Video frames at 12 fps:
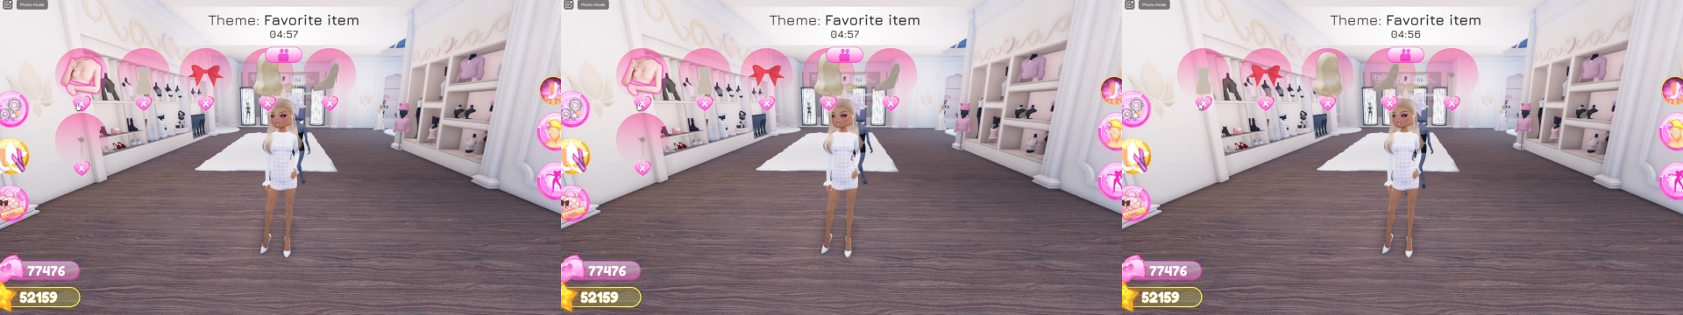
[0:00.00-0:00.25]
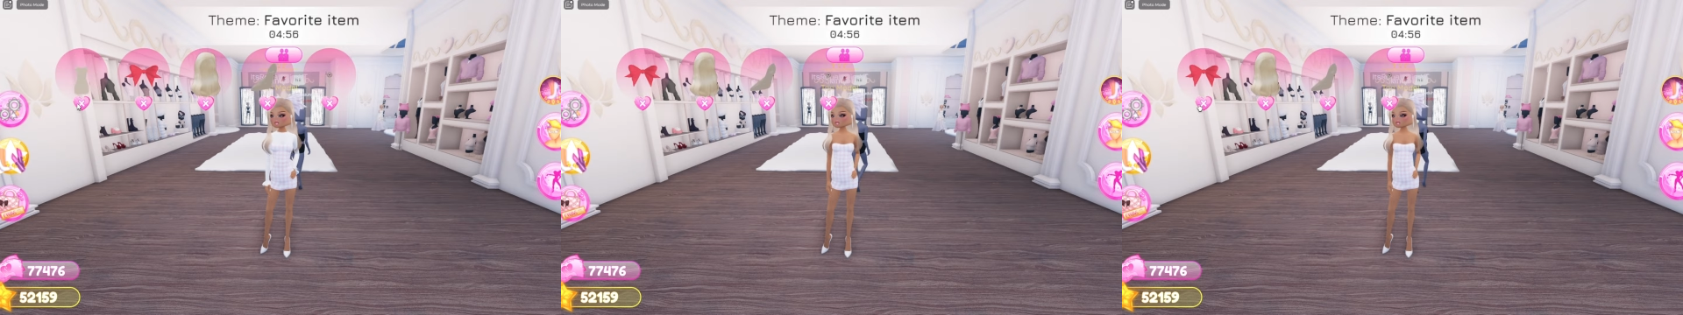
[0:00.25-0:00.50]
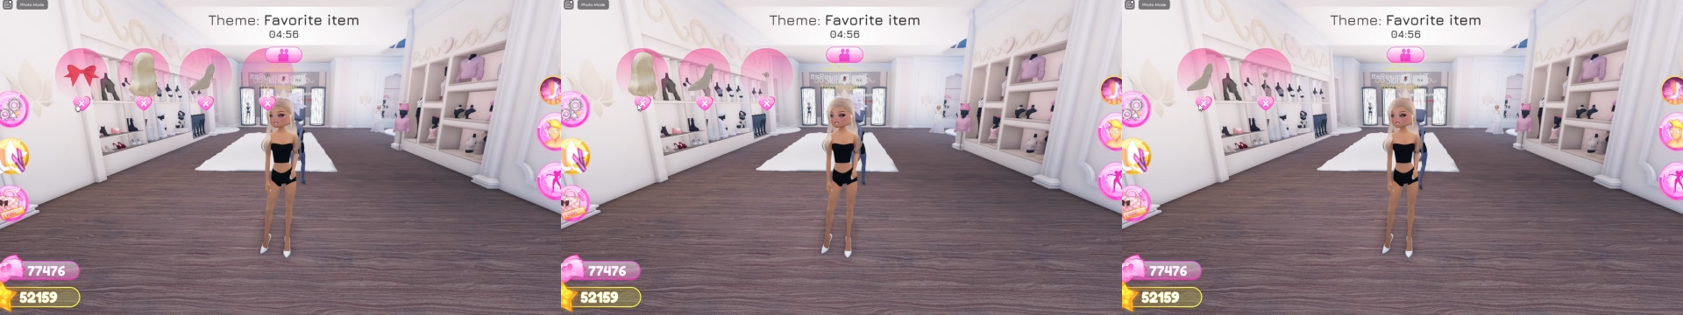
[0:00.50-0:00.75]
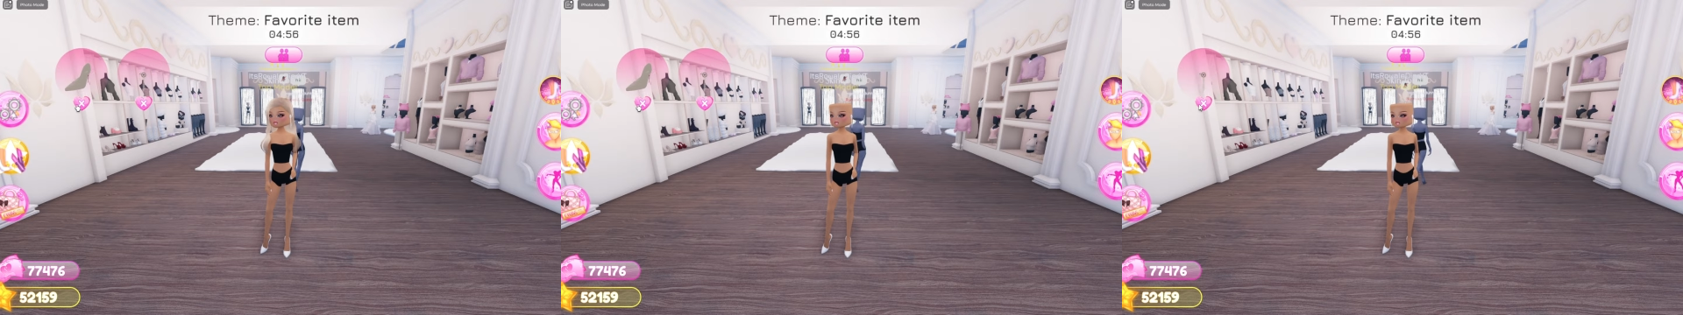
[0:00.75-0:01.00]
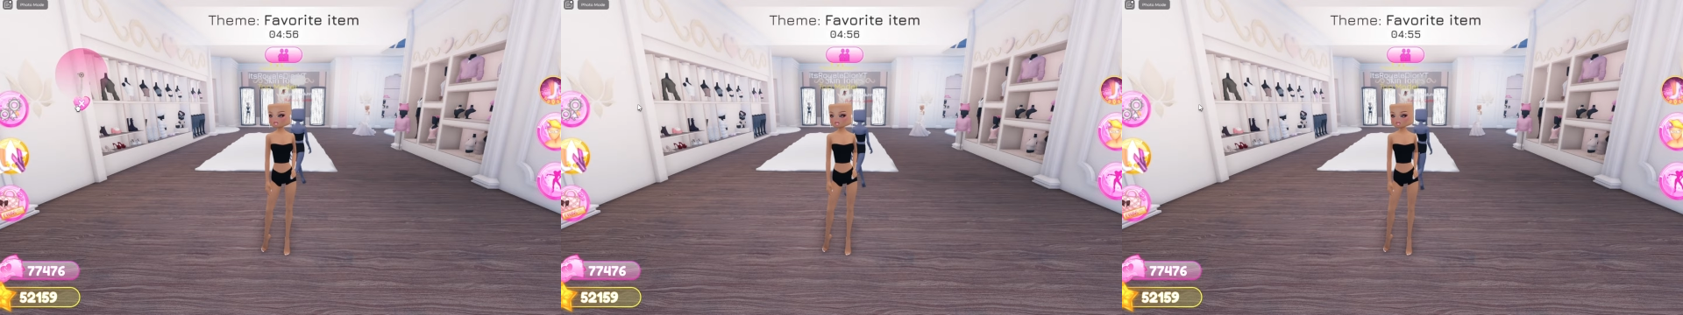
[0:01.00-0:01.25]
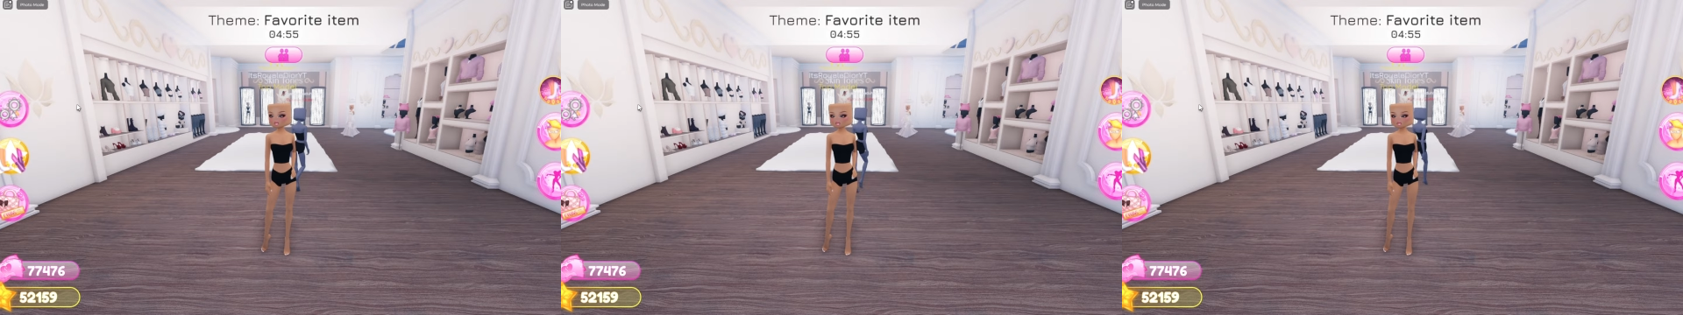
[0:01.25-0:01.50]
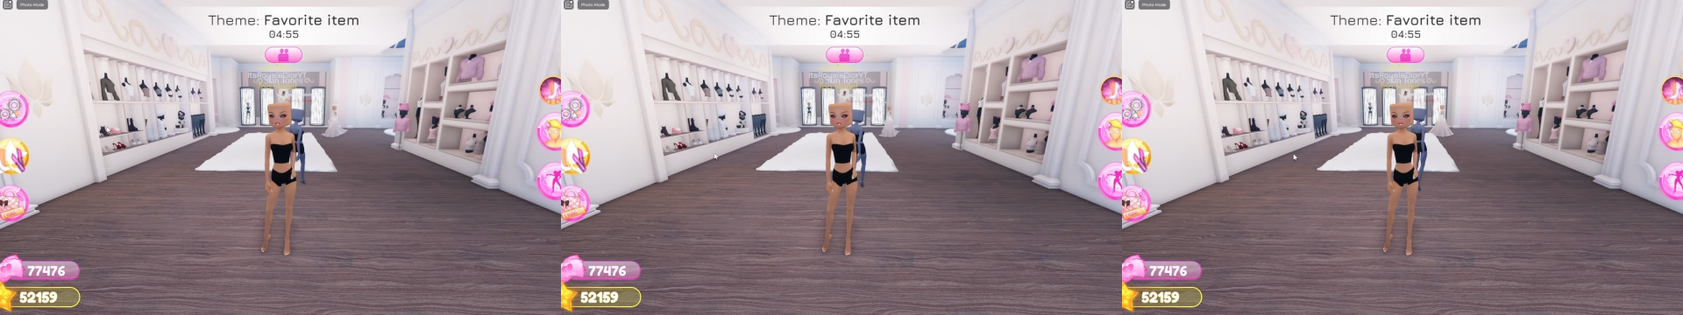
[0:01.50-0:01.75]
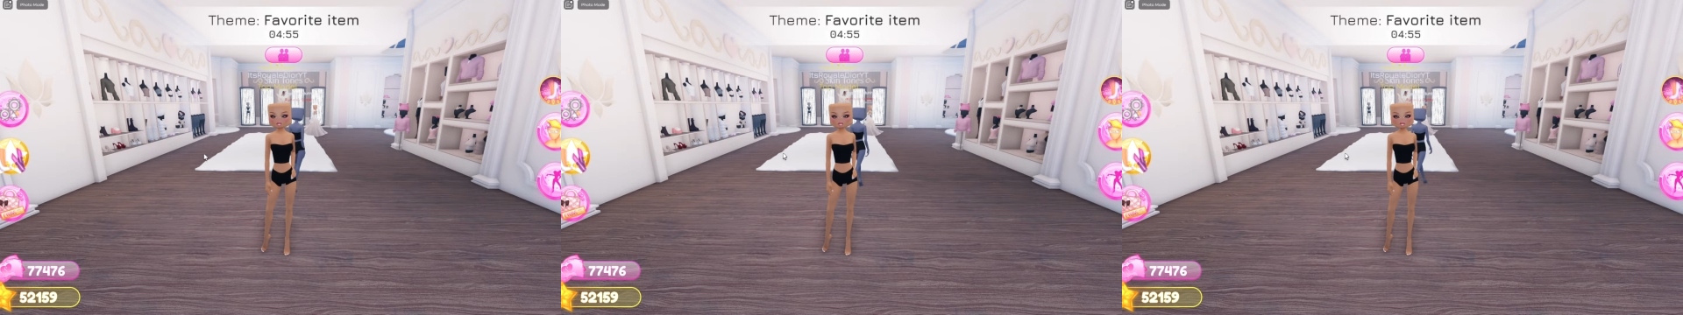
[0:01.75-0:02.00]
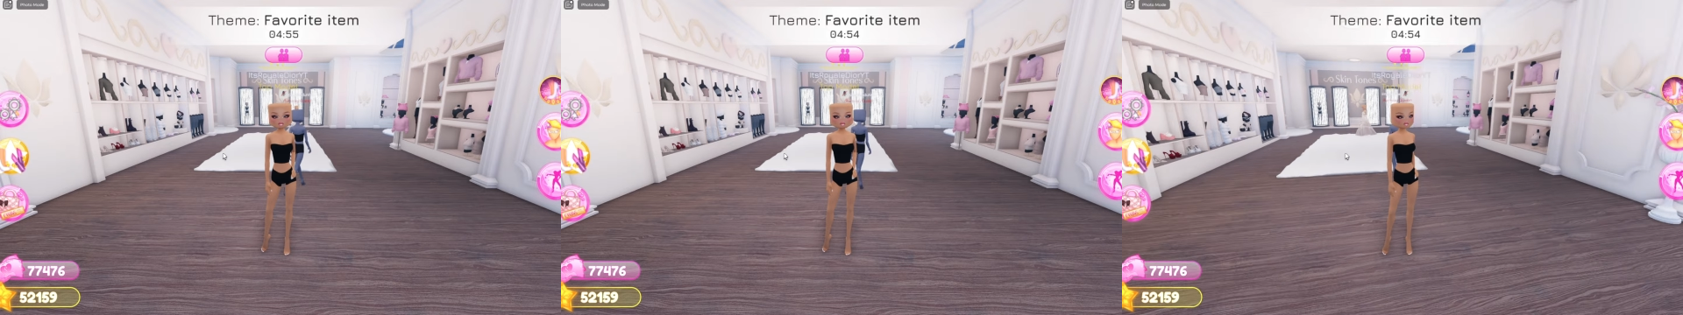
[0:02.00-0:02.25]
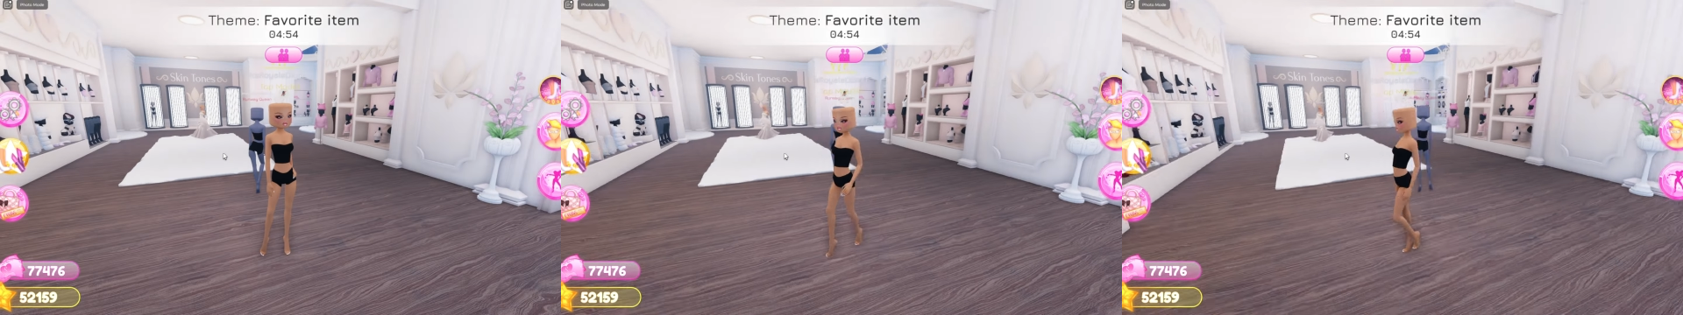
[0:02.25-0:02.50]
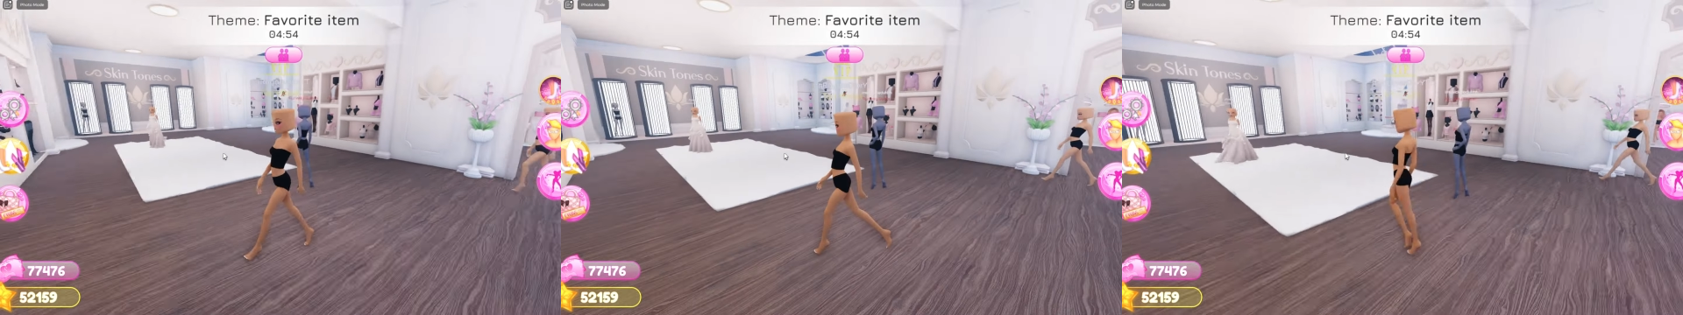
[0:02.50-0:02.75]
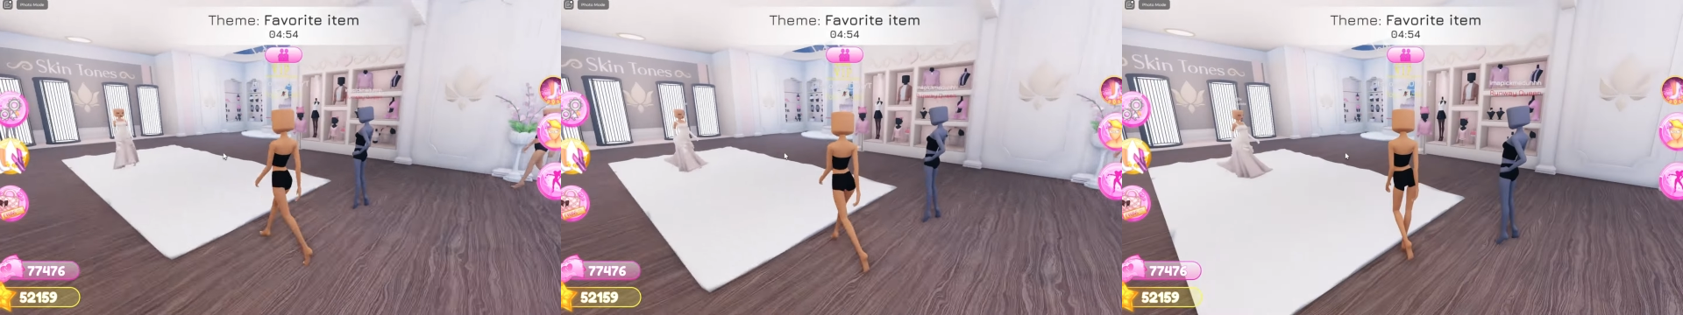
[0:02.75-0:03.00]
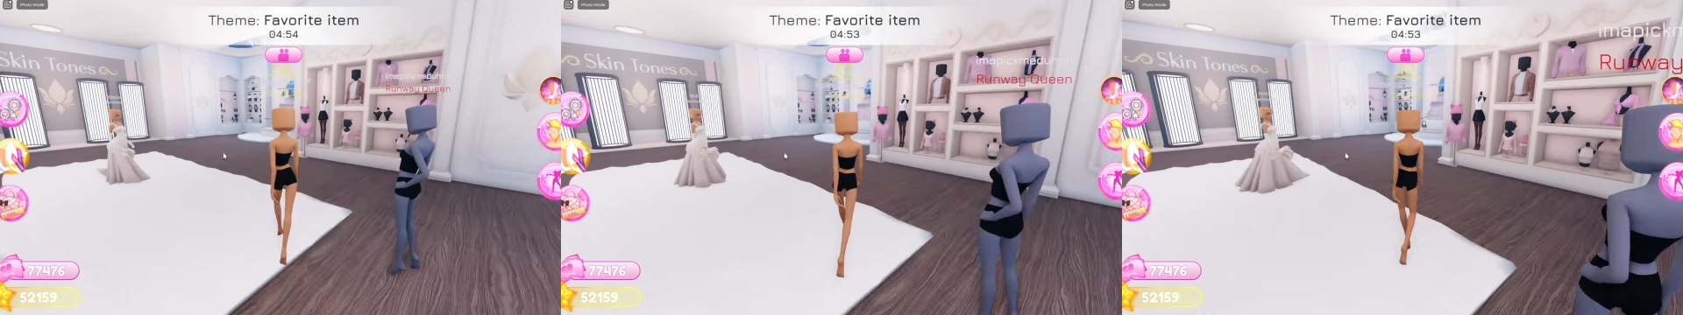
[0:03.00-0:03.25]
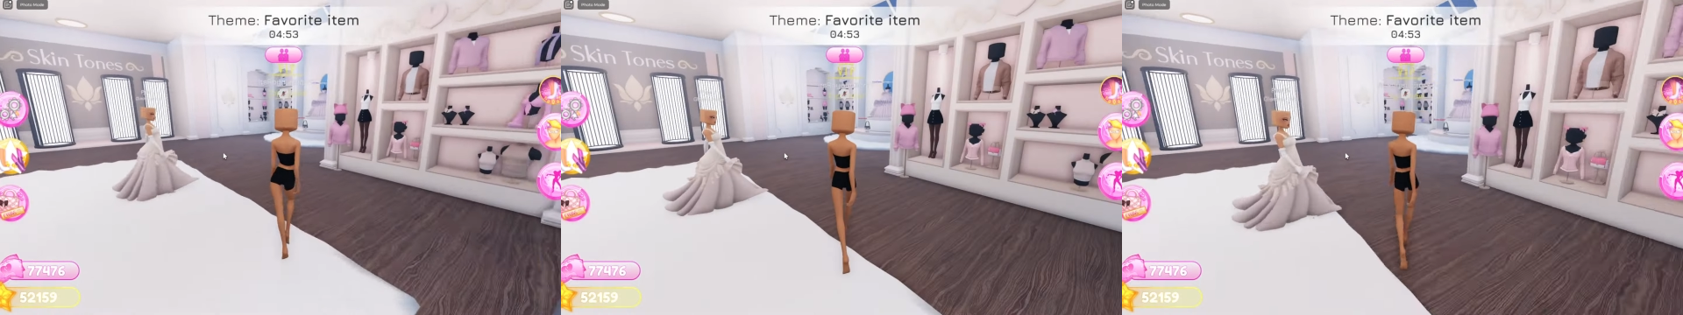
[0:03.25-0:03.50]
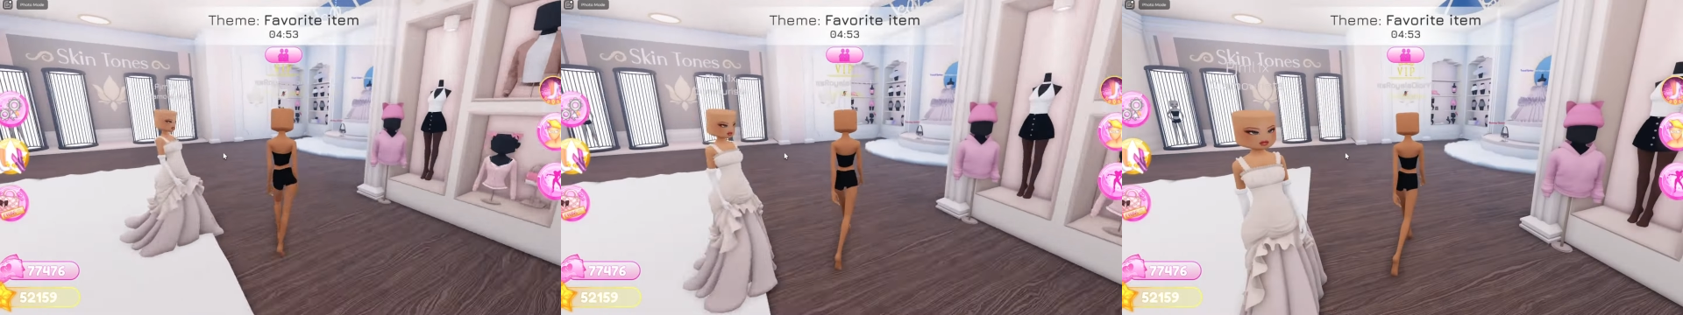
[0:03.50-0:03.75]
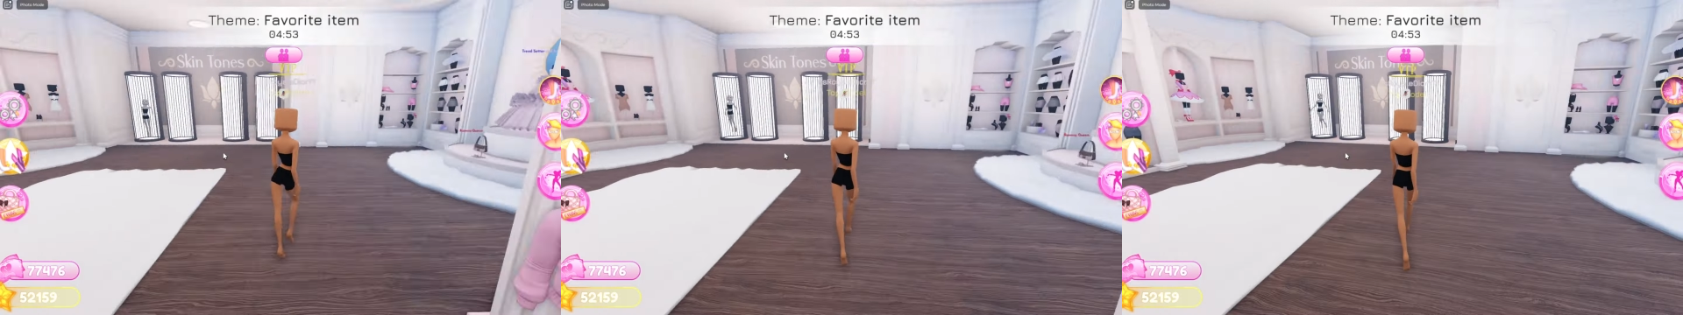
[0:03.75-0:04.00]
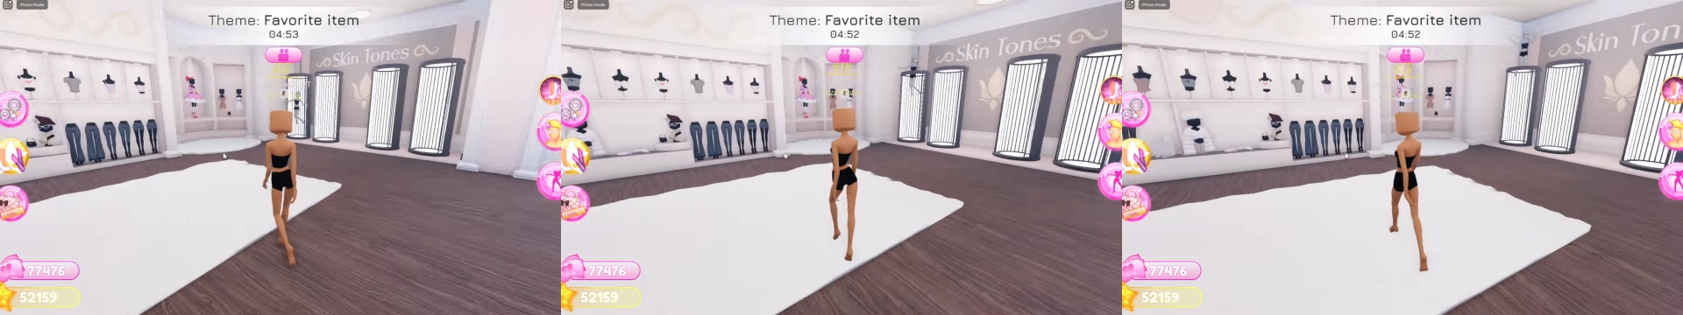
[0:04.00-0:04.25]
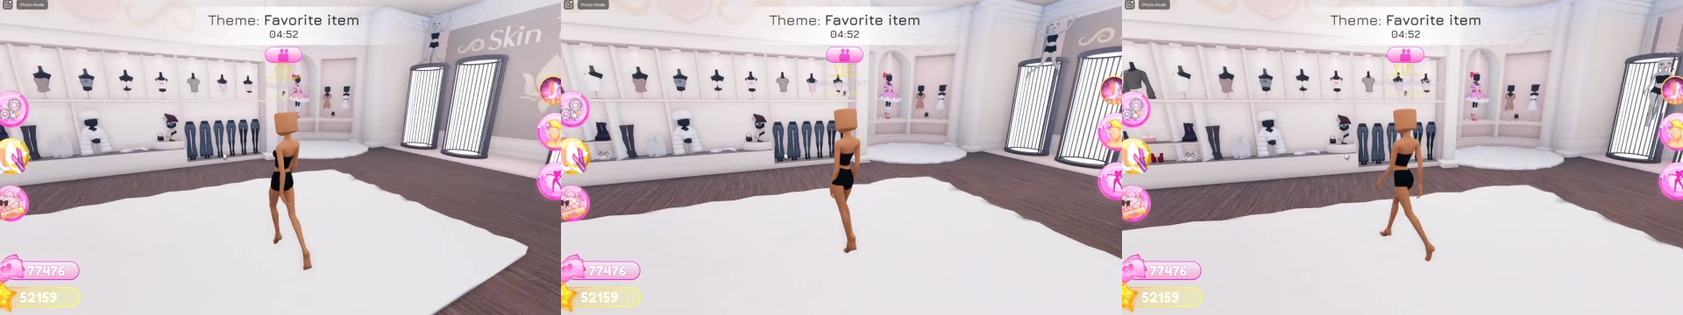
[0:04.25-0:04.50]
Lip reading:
No face is visible, so there are no lips to read.